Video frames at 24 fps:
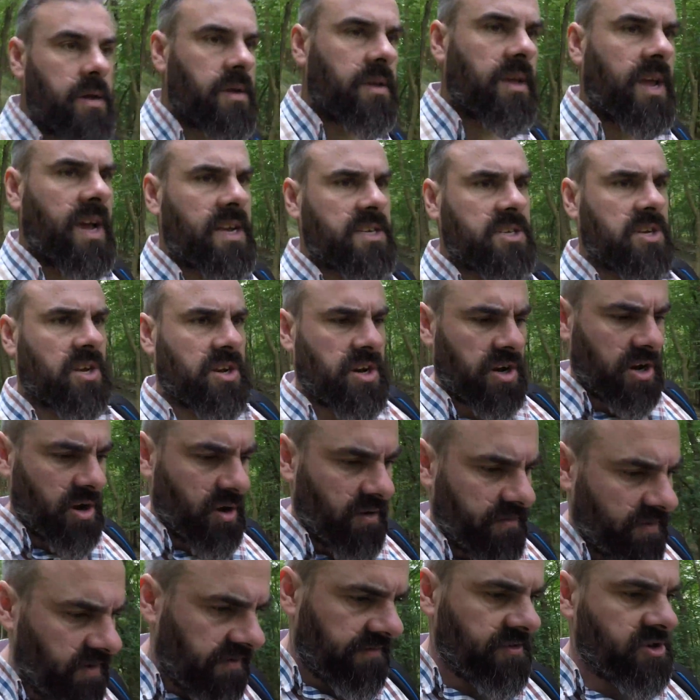Yes, I don't know
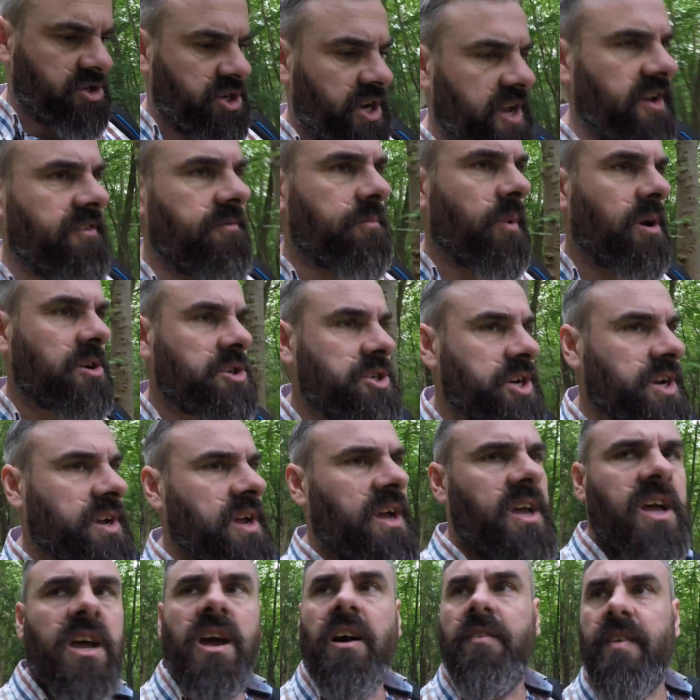if I've achieved much
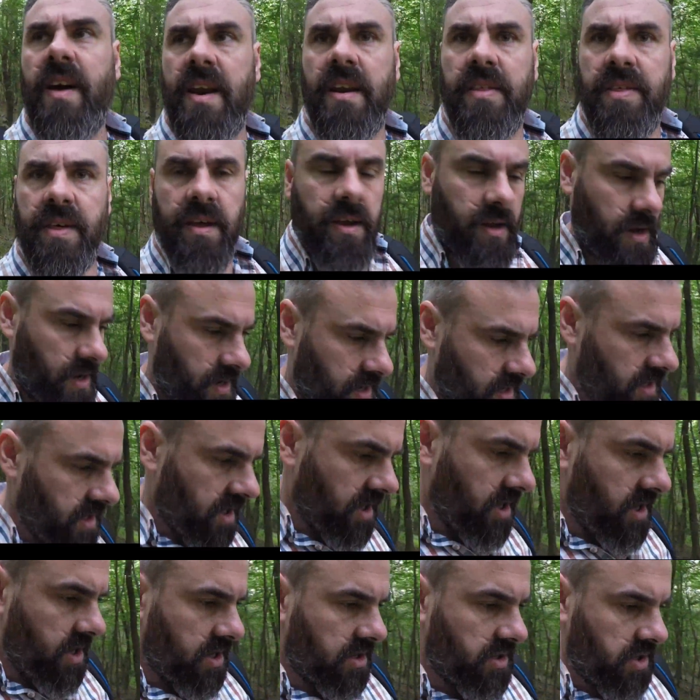of anything
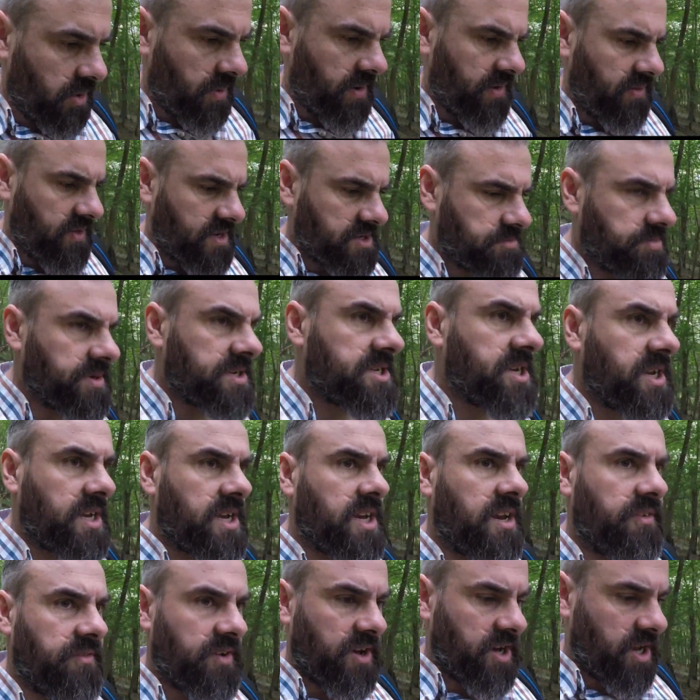doing this
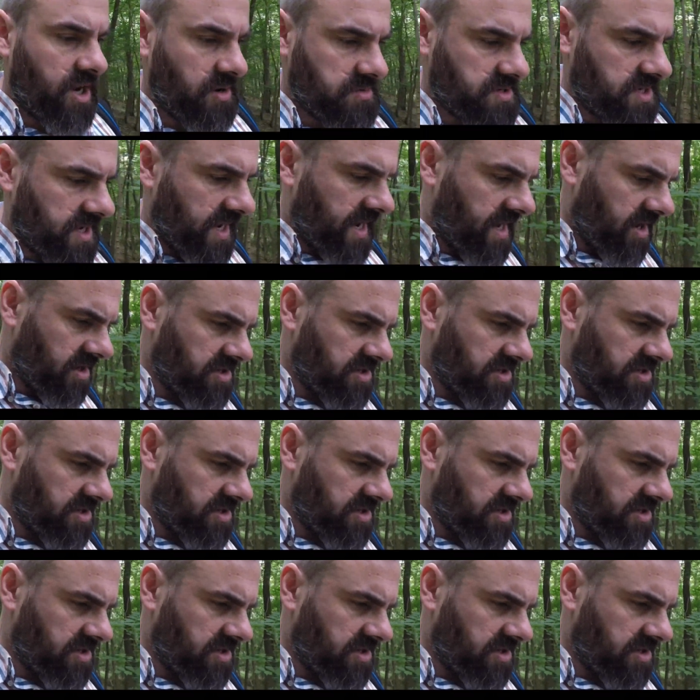particular video today.